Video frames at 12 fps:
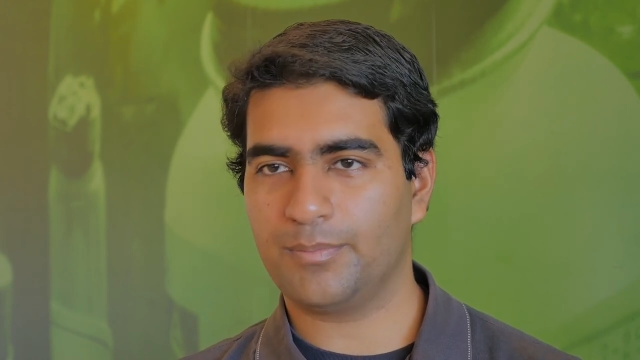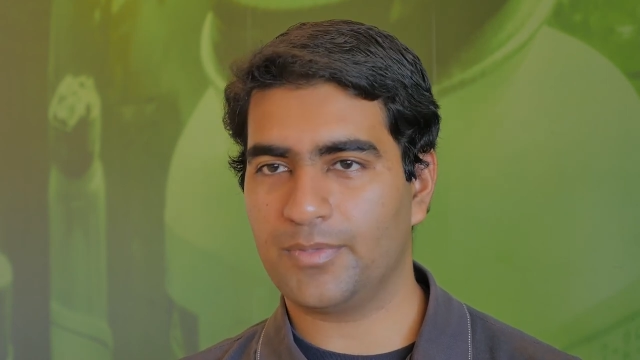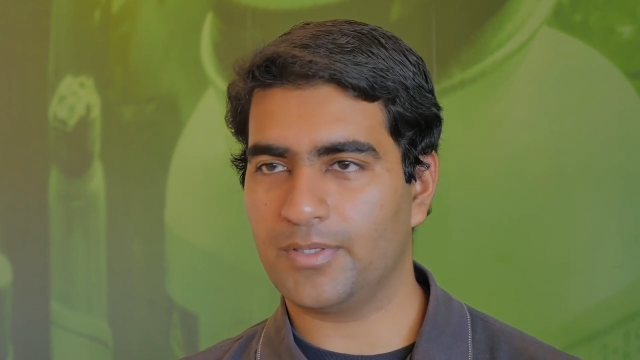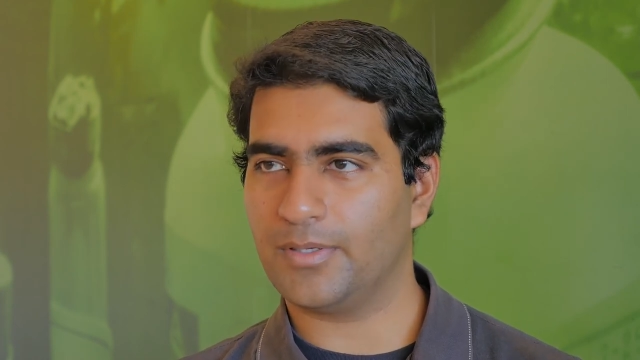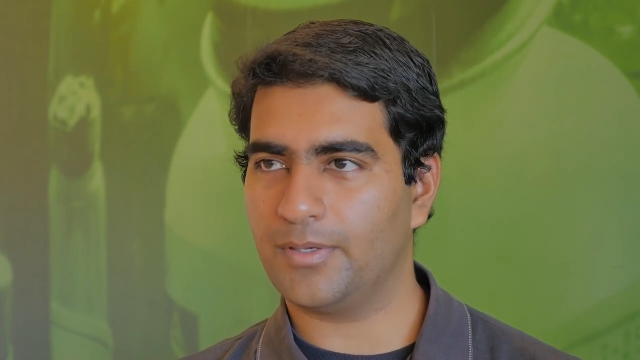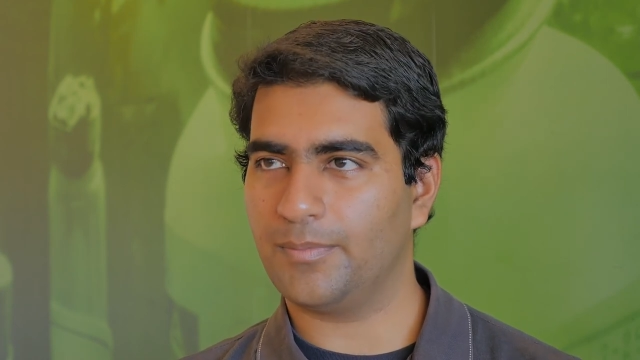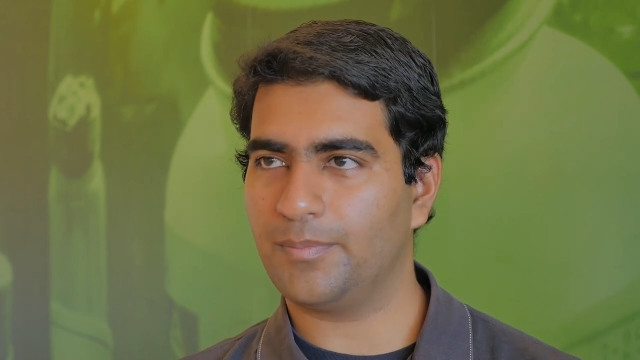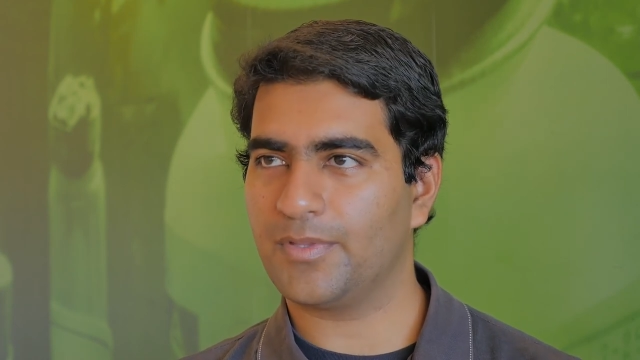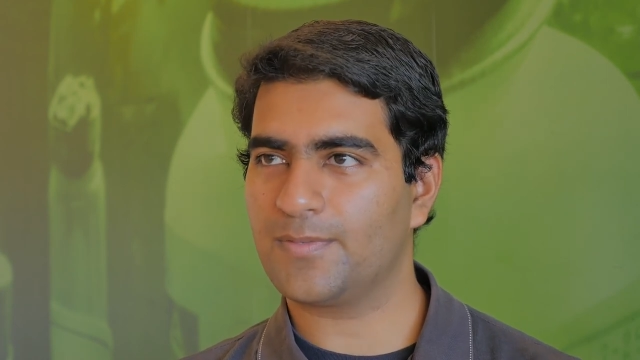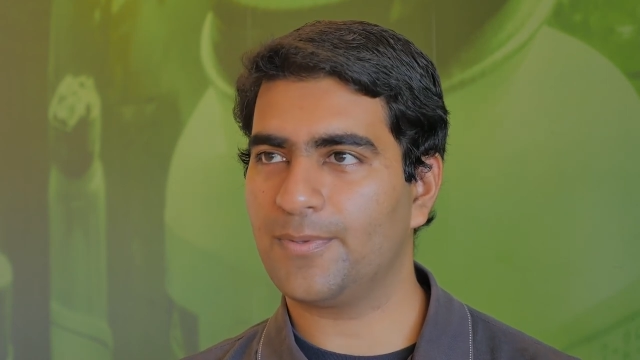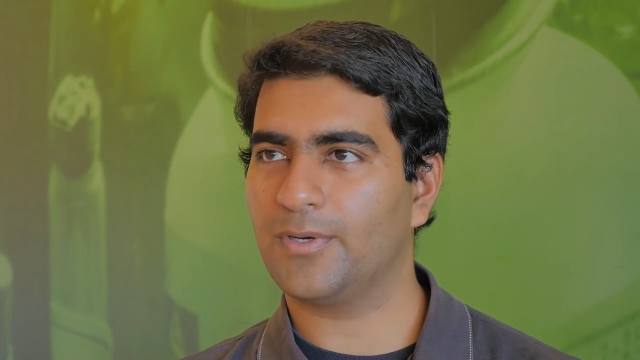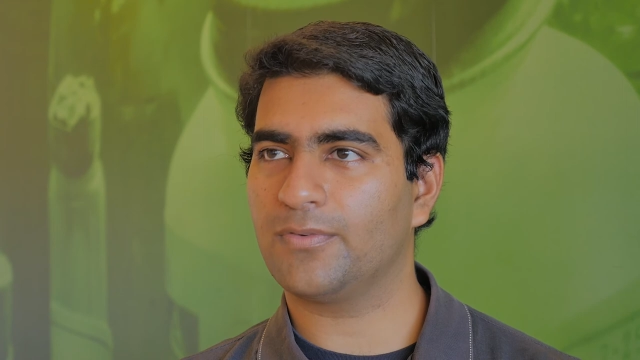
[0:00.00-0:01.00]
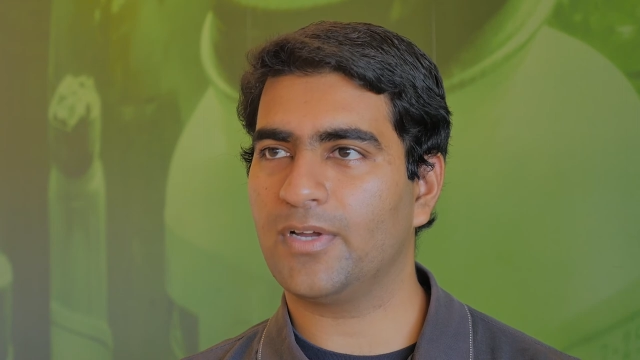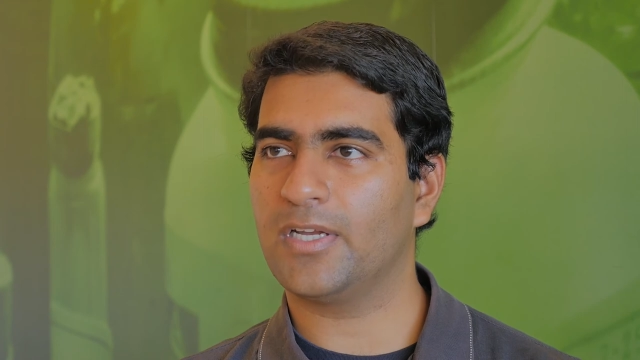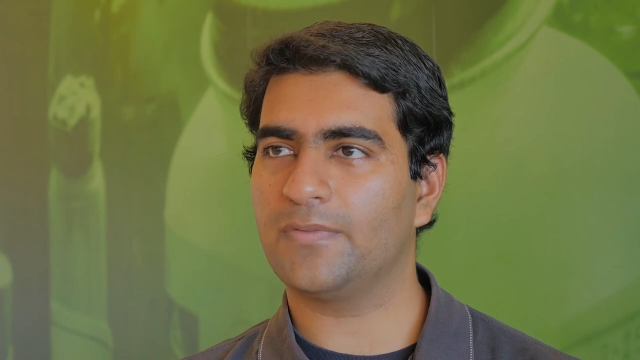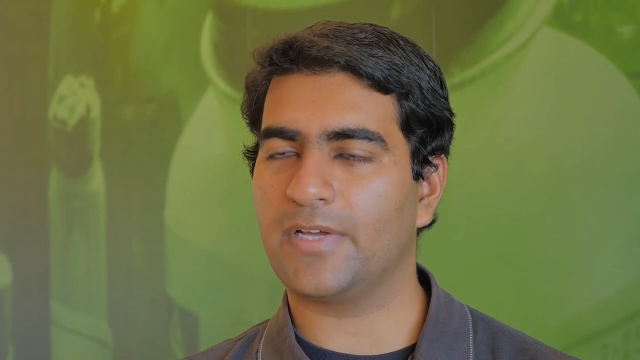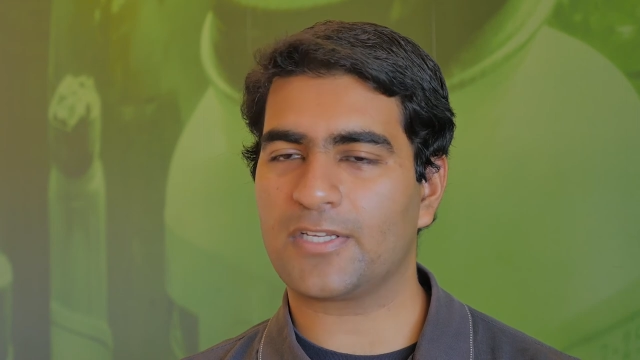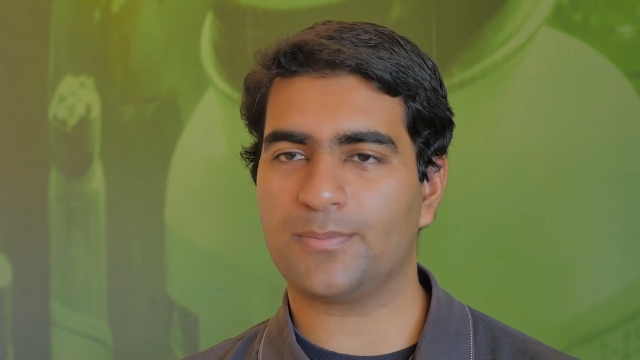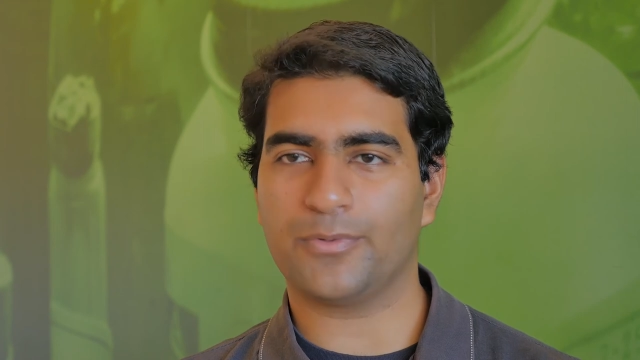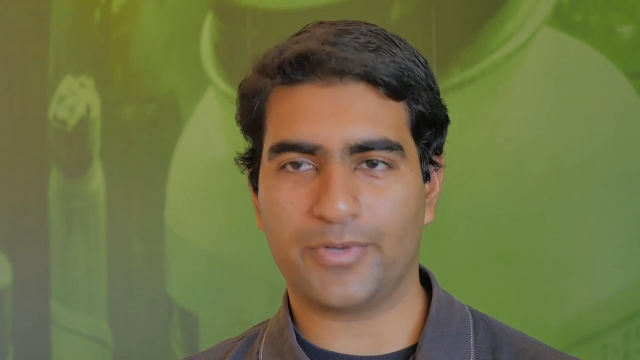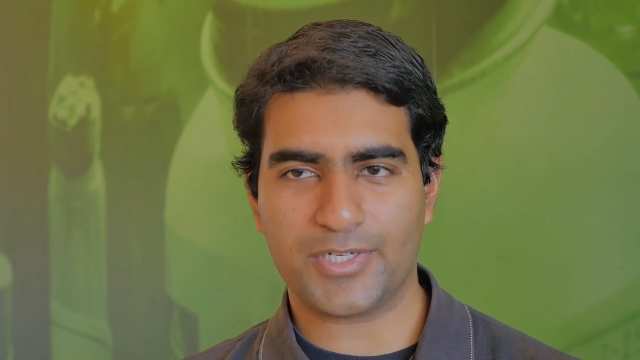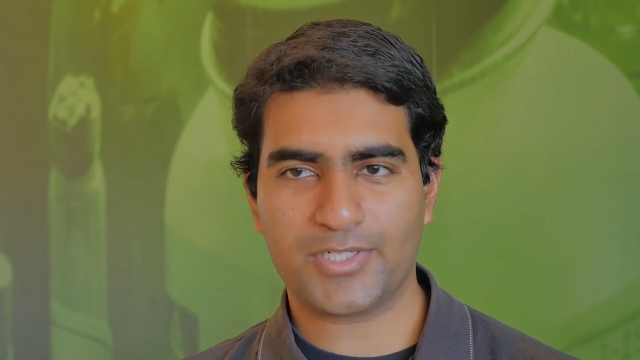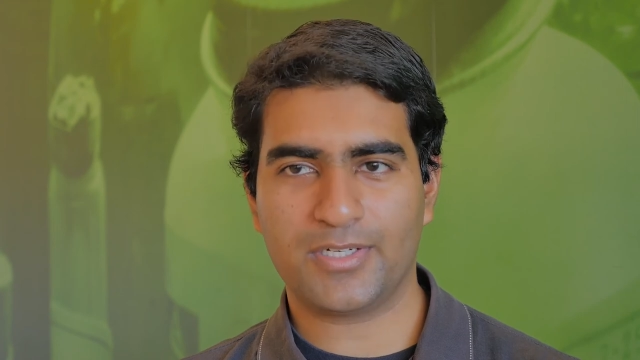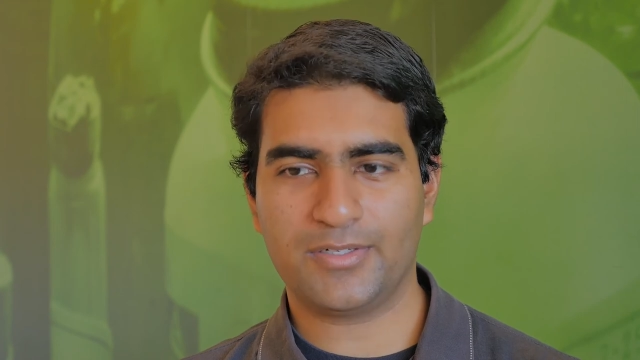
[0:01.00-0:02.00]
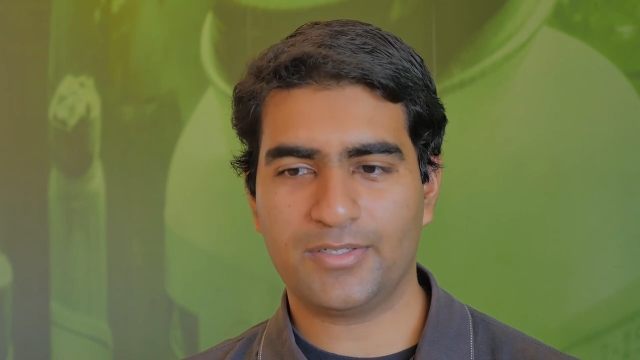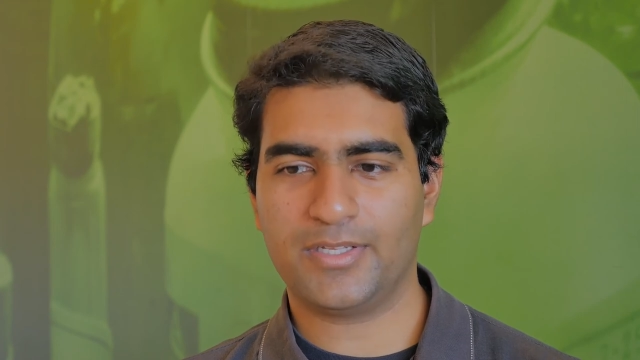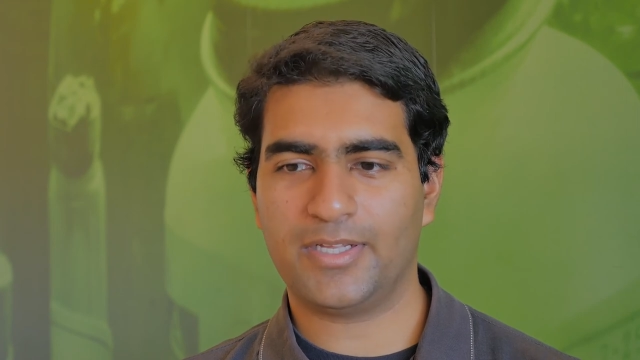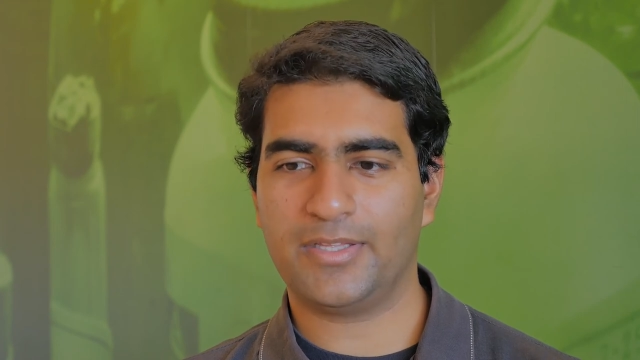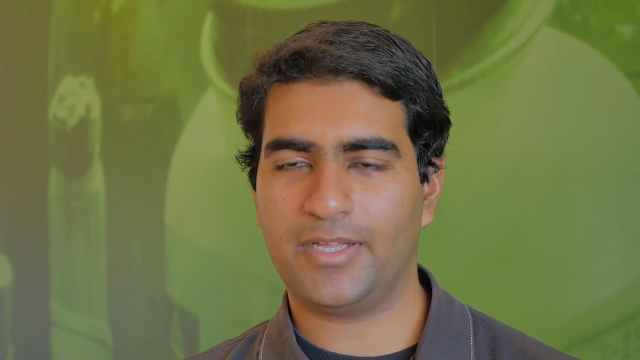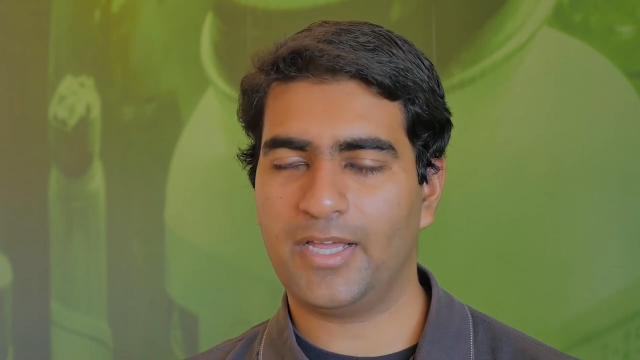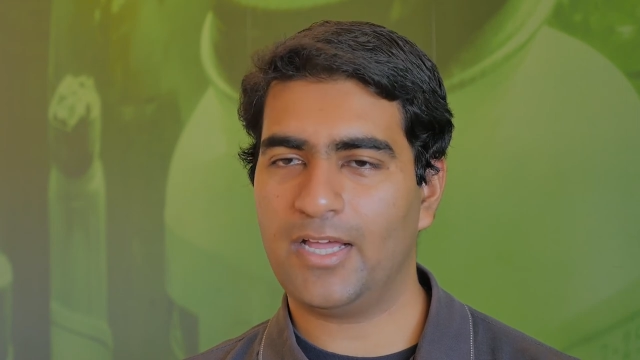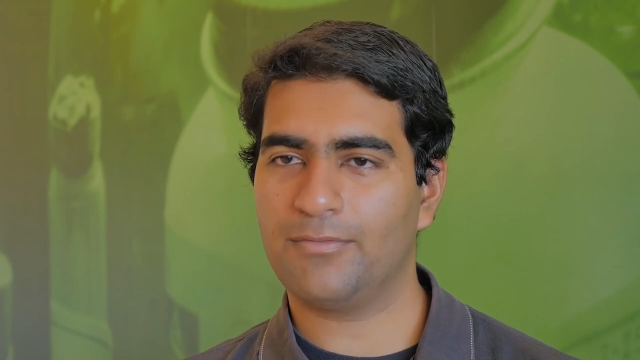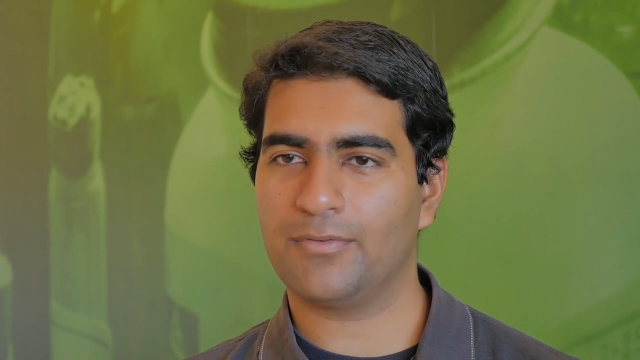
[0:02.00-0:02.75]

the spirit of kind of exploration they have,